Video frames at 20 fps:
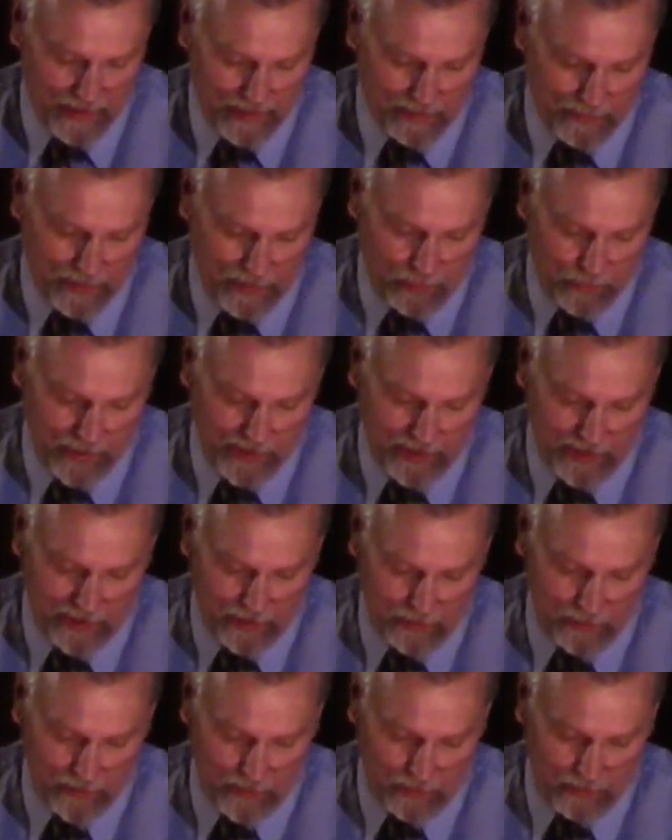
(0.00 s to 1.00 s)
but we
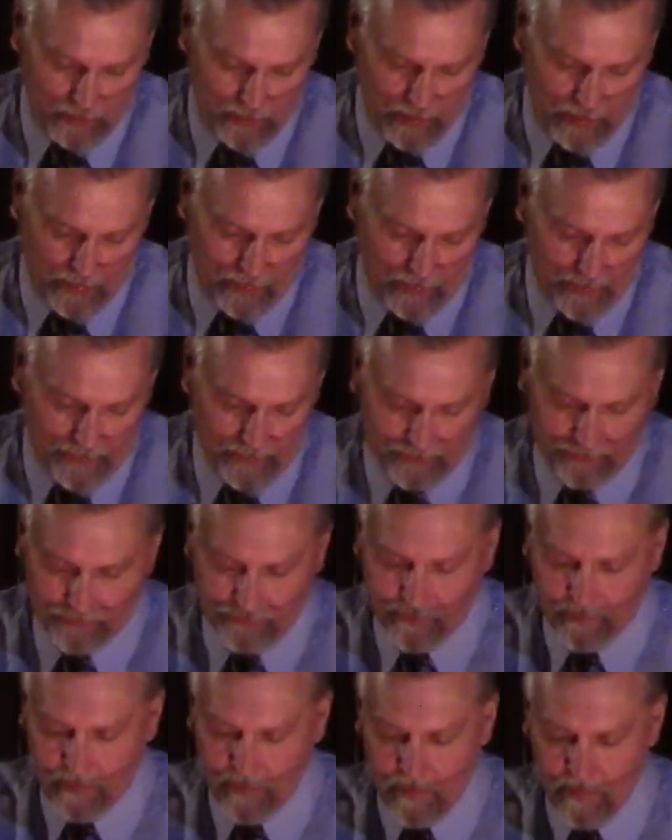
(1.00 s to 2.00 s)
still don't know.
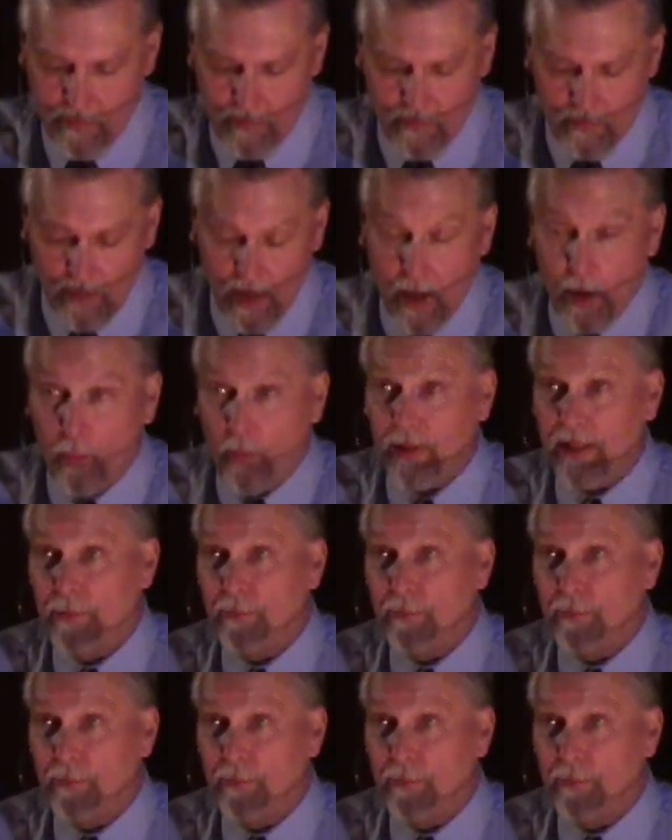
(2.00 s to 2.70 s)
Well,